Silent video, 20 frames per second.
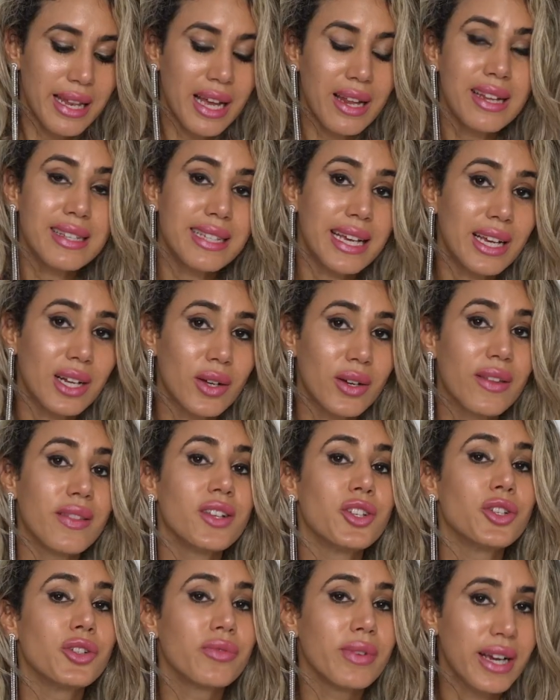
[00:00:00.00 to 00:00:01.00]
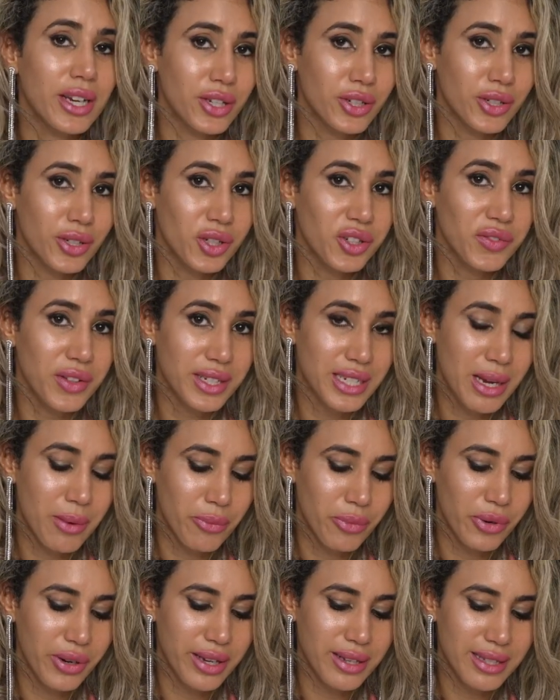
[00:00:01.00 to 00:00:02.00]
Now, let's take a look at the duration of the
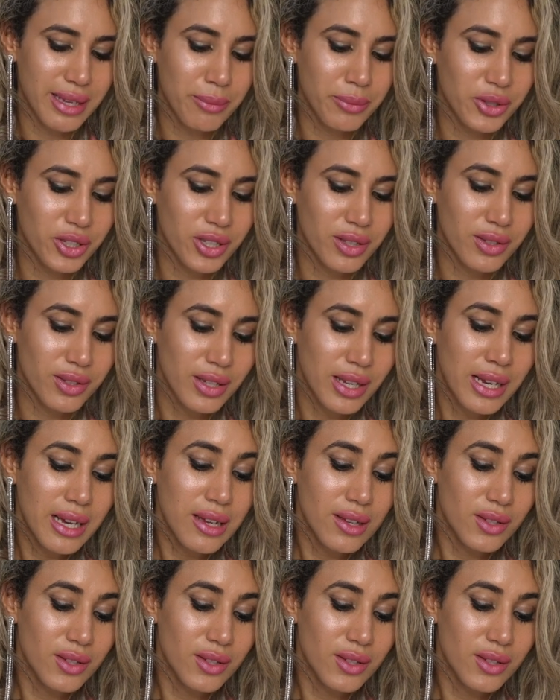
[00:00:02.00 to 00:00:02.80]
temporary exemptions.